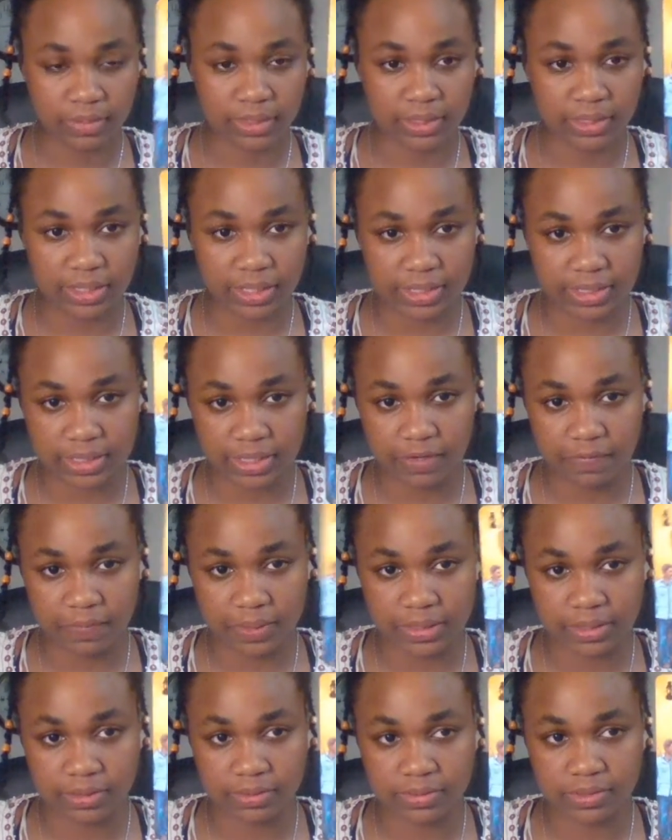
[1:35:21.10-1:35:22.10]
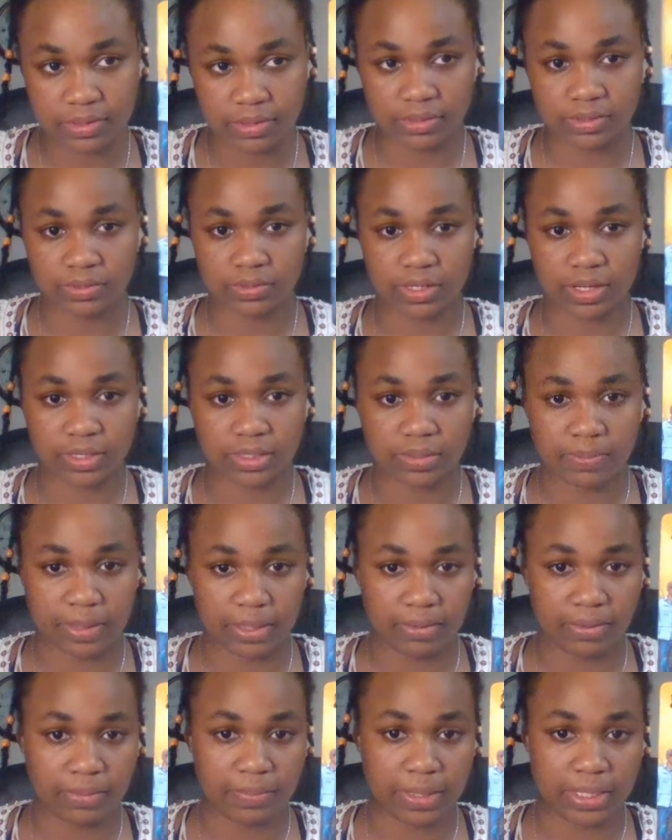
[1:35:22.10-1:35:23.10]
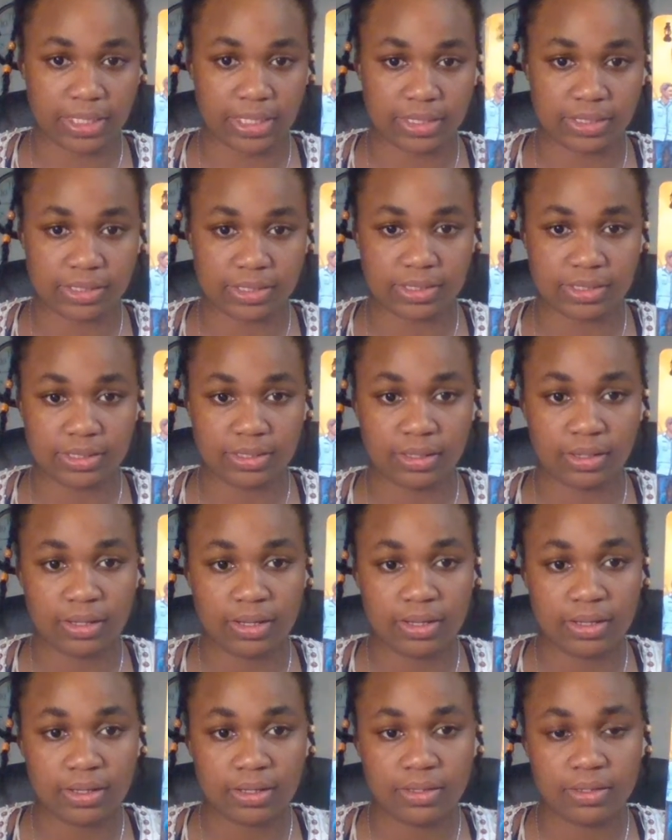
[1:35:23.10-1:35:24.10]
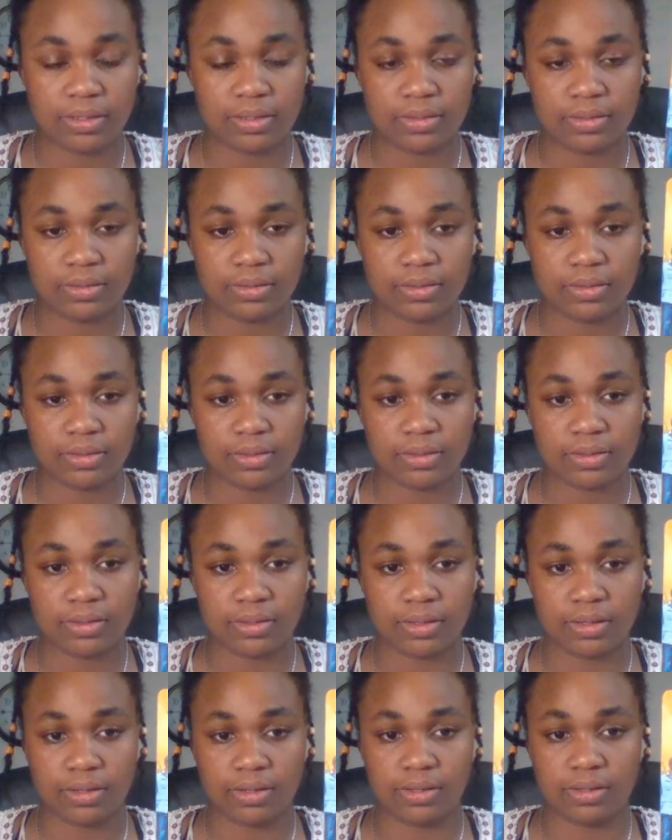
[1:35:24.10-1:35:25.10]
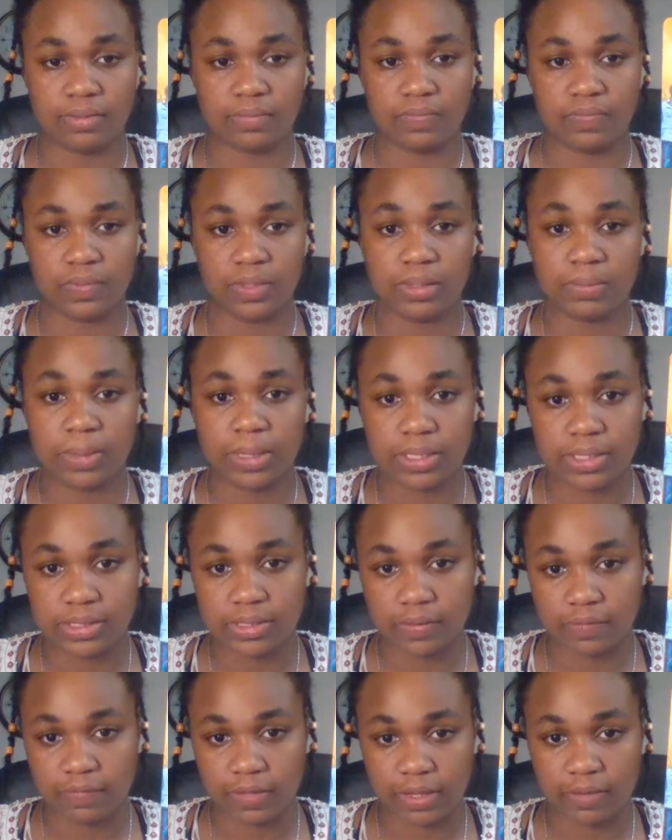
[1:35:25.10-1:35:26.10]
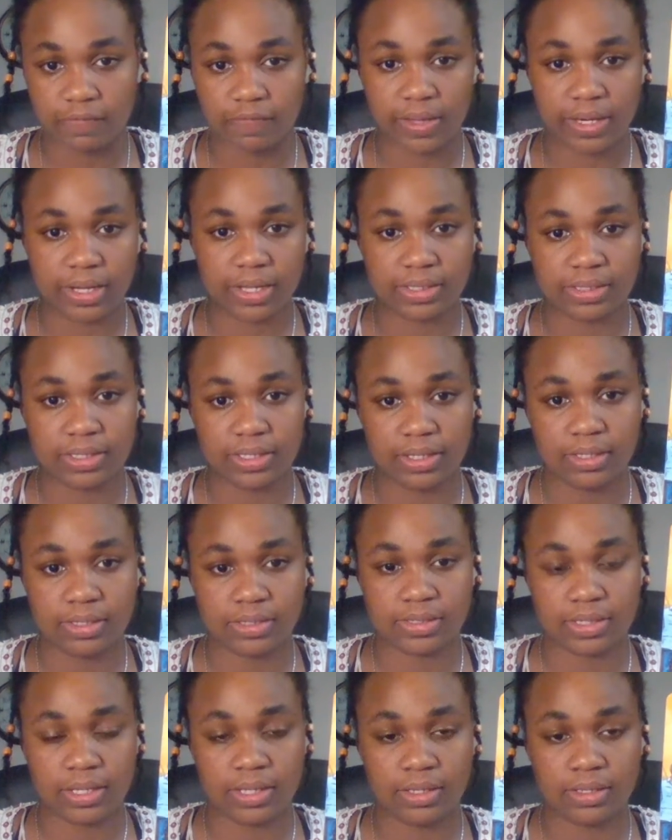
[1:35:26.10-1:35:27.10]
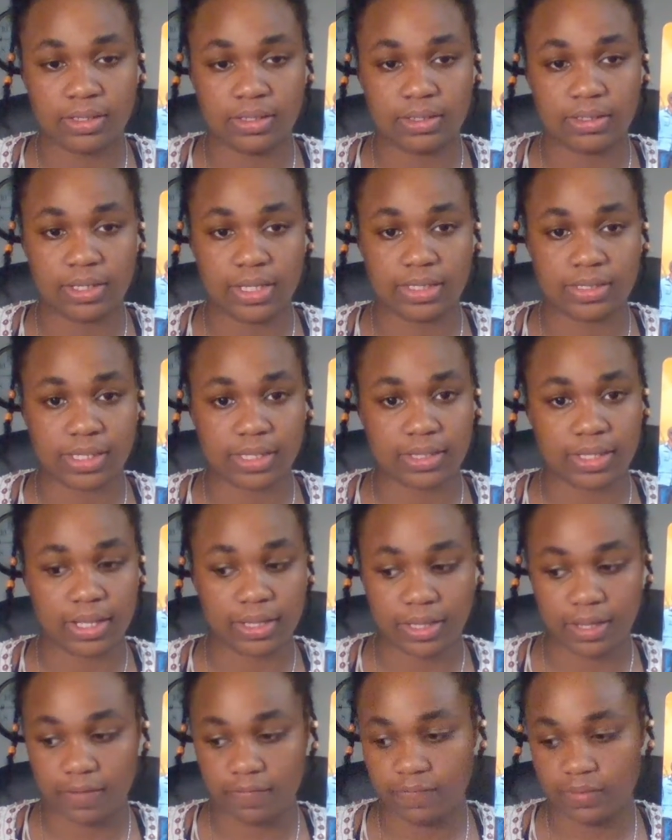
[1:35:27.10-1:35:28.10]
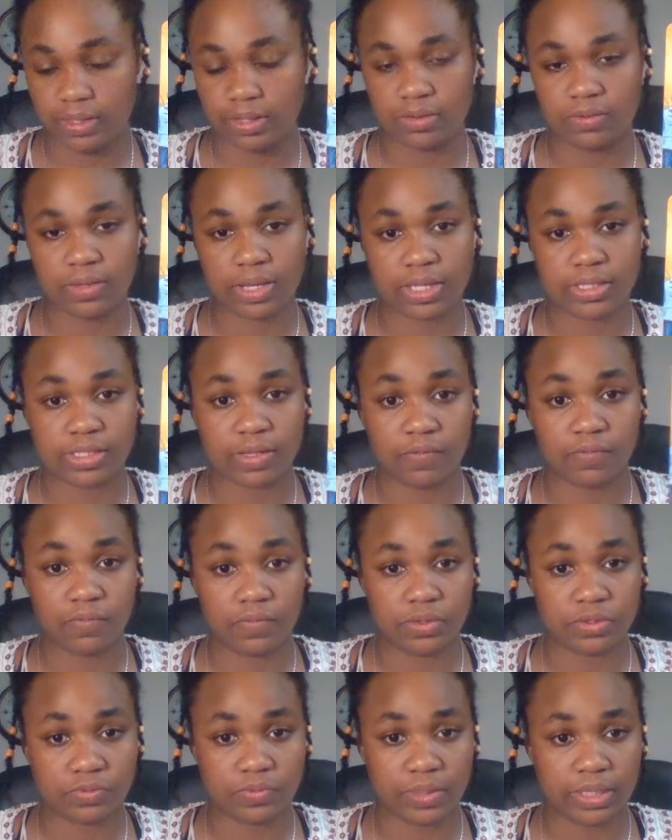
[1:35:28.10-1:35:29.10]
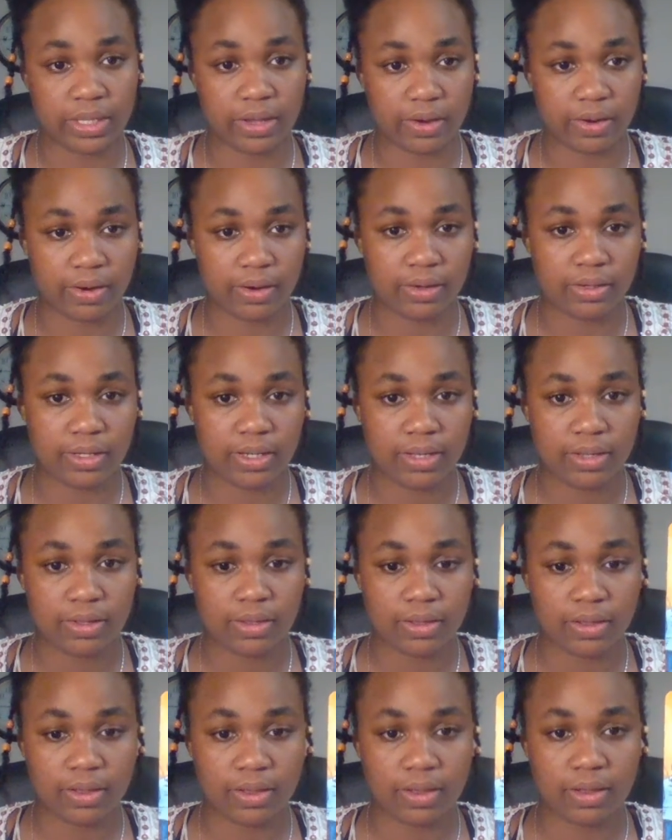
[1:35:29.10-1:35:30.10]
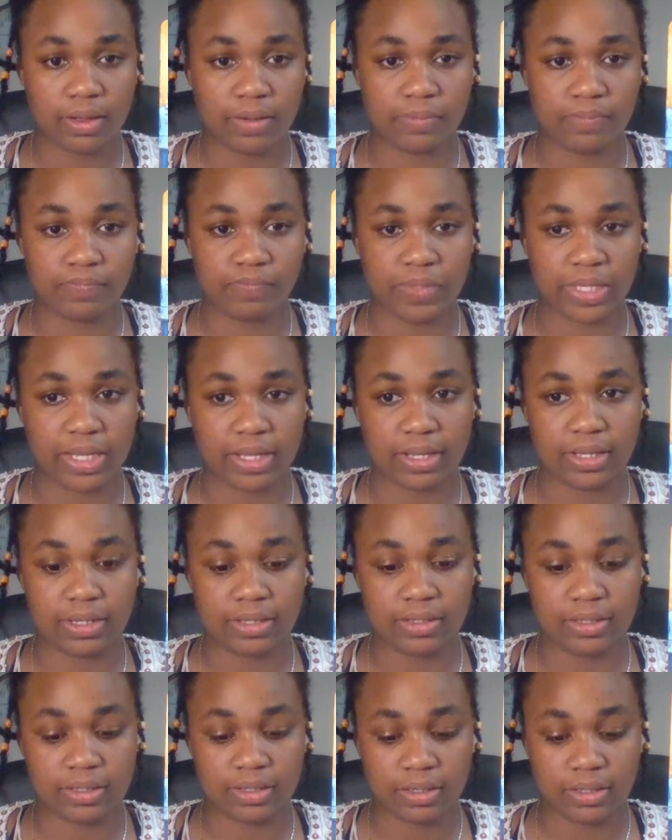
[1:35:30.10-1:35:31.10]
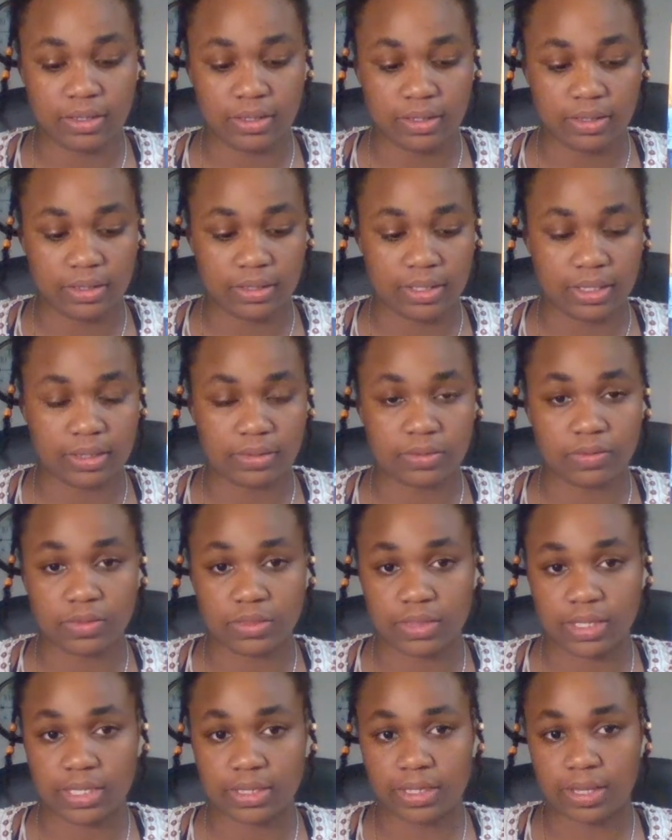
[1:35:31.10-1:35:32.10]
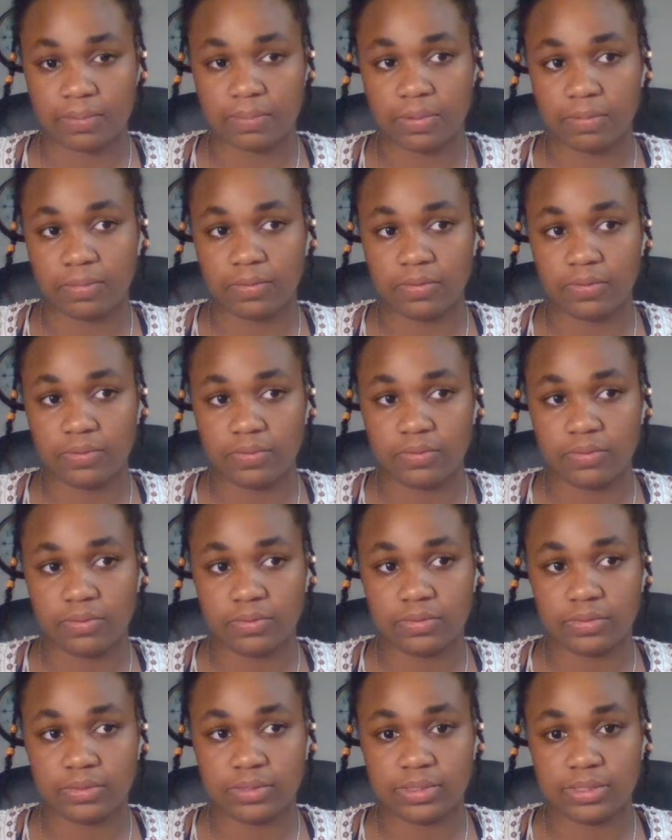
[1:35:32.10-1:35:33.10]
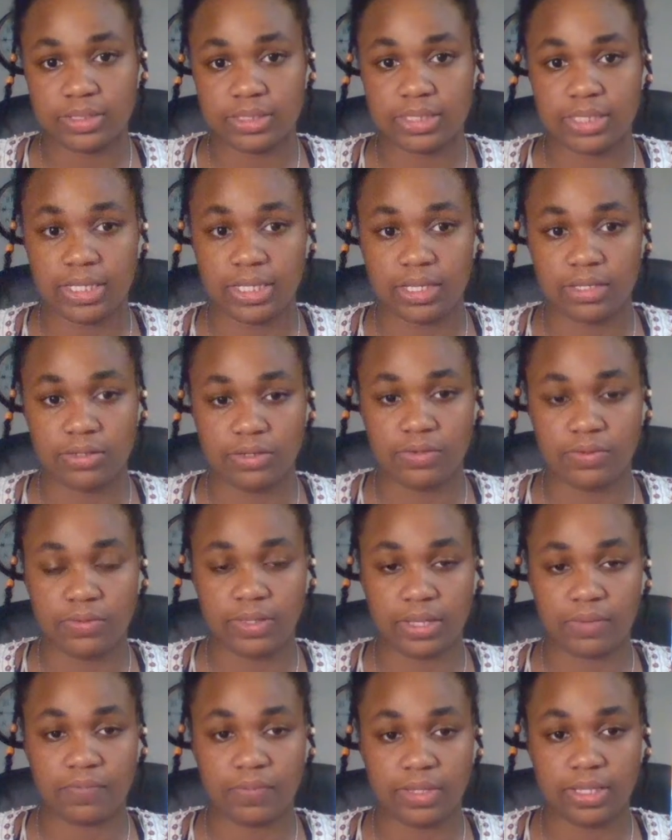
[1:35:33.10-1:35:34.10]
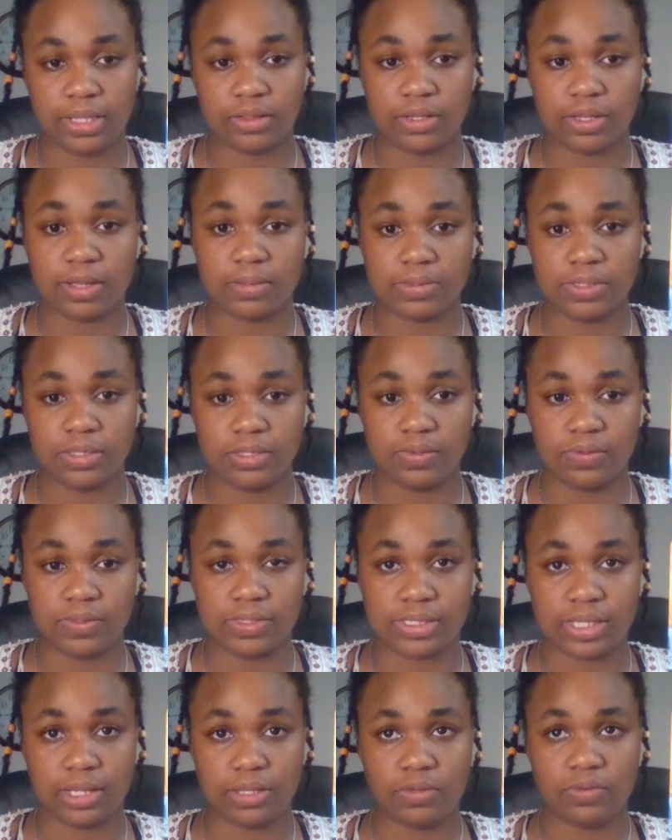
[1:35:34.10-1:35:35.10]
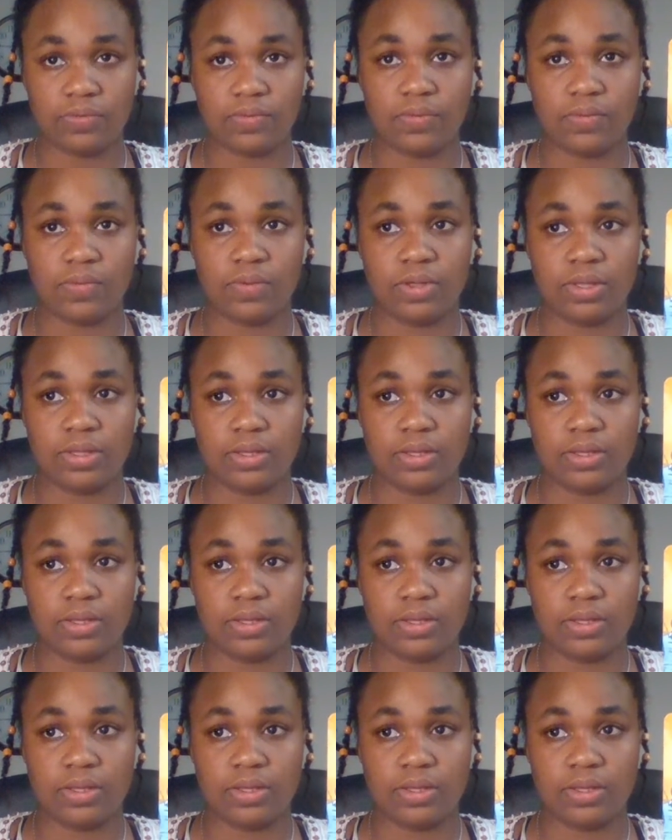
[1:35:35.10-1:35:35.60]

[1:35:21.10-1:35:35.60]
This Ten of Pentacles also talks about abundance, the abundance of like finances and things like that. Like I feel like you guys have worked really hard, and like the thing that people see in you, like where they look up to you, is that you